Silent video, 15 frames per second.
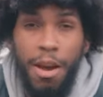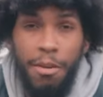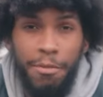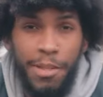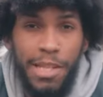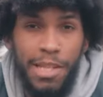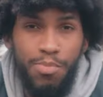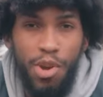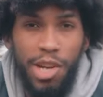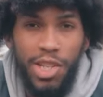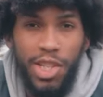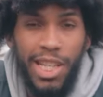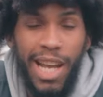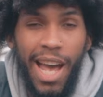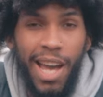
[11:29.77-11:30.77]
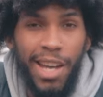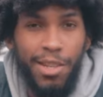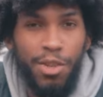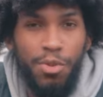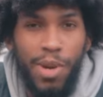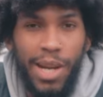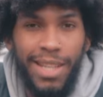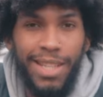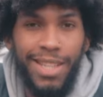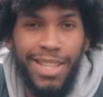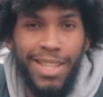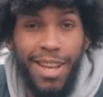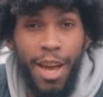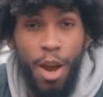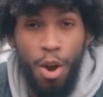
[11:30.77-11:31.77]
Now for this project, I knew I
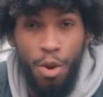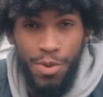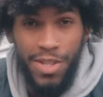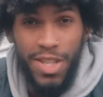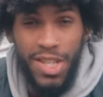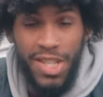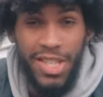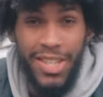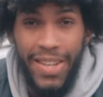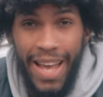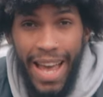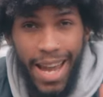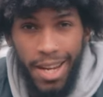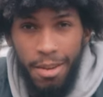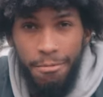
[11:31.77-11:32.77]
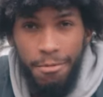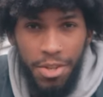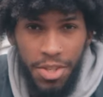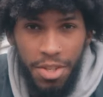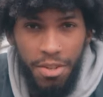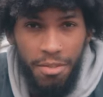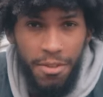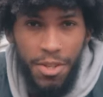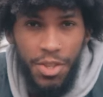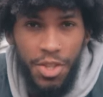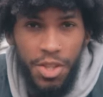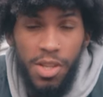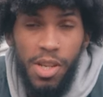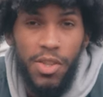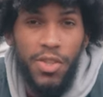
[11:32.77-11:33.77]
needed a horizontal and a vertical
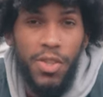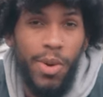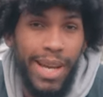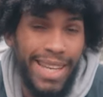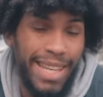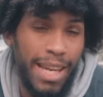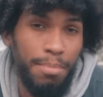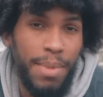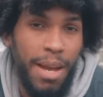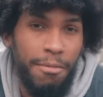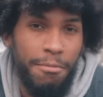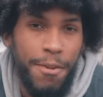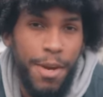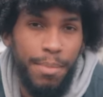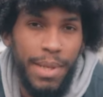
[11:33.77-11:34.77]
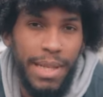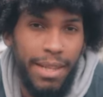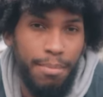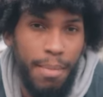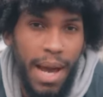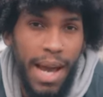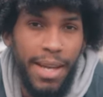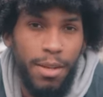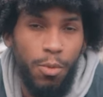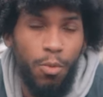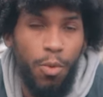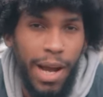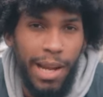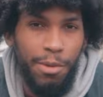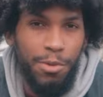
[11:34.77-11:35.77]
version. So I kept that framing in mind
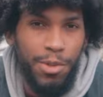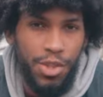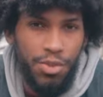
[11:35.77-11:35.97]
while I was